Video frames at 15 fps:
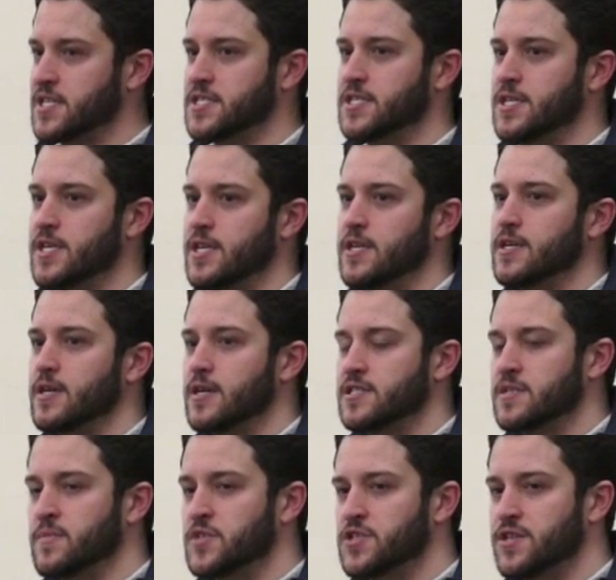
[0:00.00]
SST. Uh,
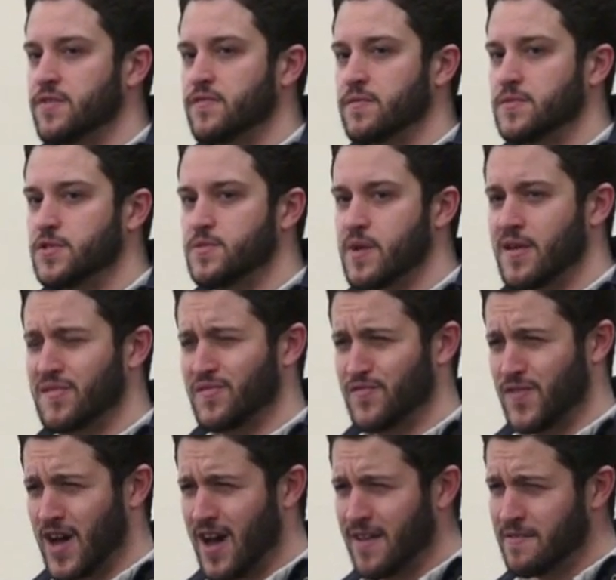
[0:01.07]
it's a machine from
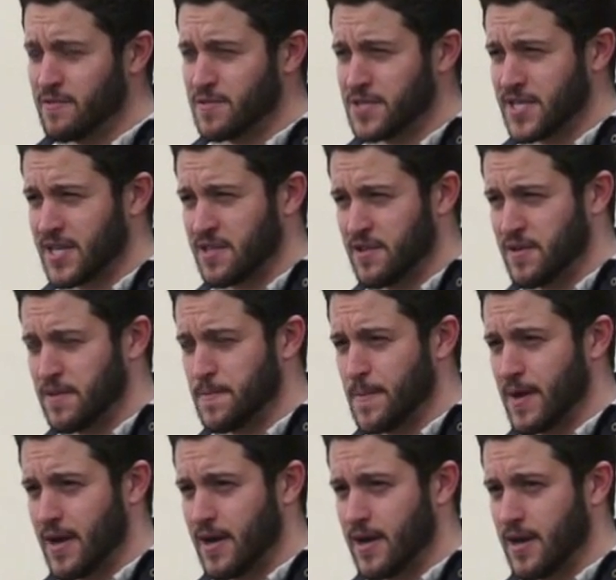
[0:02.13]
2005. It was like the
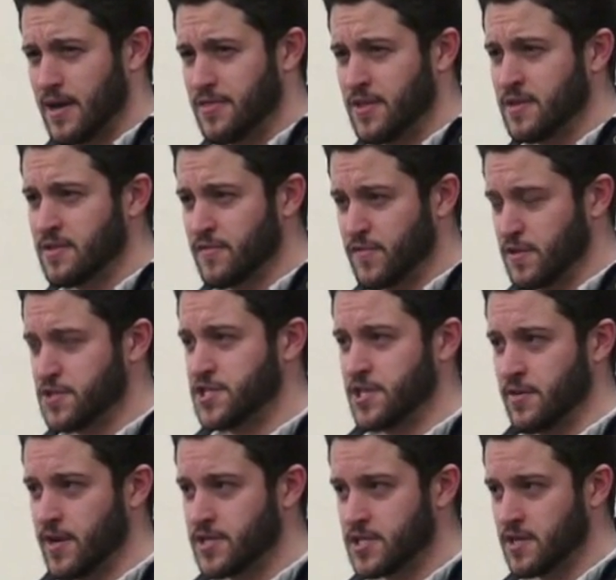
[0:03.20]
uh, I think the first
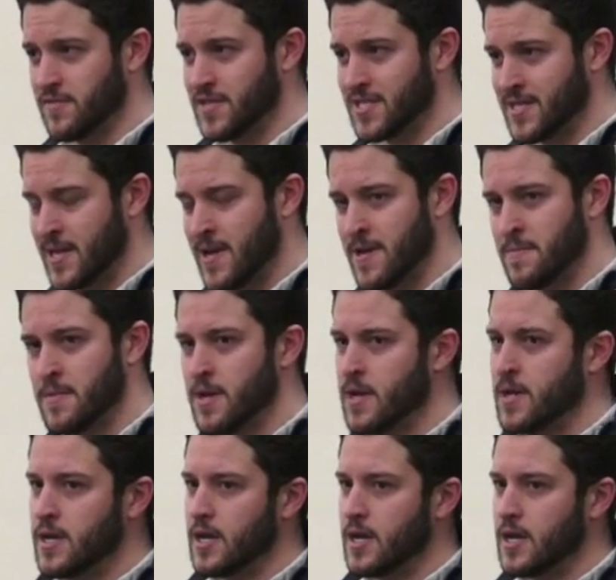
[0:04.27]
generation of its name.